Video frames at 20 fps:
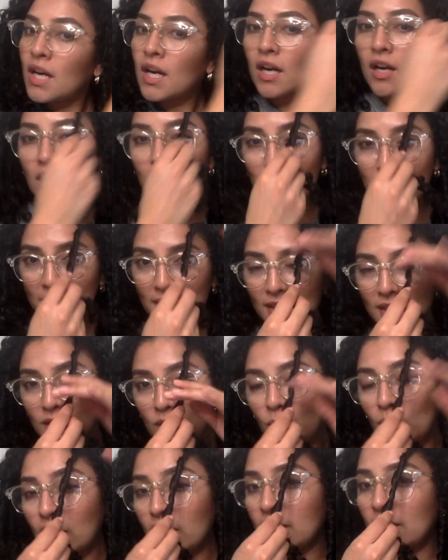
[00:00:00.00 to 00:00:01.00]
coming this
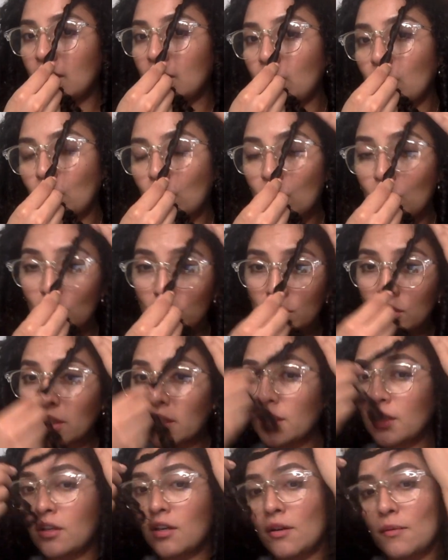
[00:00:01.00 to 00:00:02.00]
way then your curls are
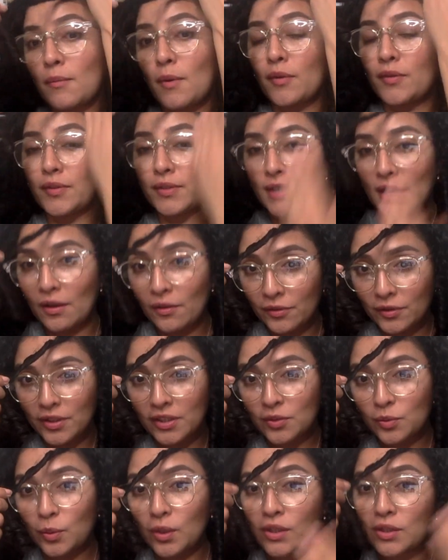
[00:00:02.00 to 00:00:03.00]
gonna come down
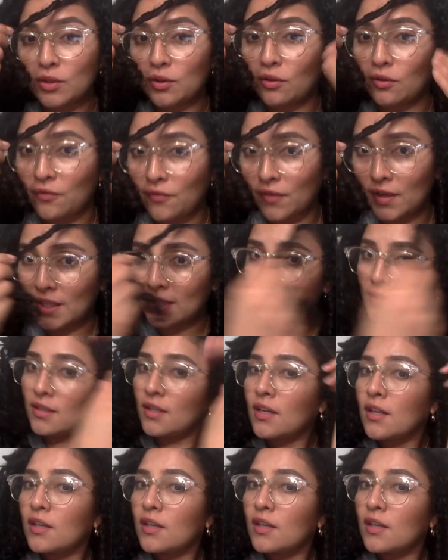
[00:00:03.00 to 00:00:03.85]
this way to your face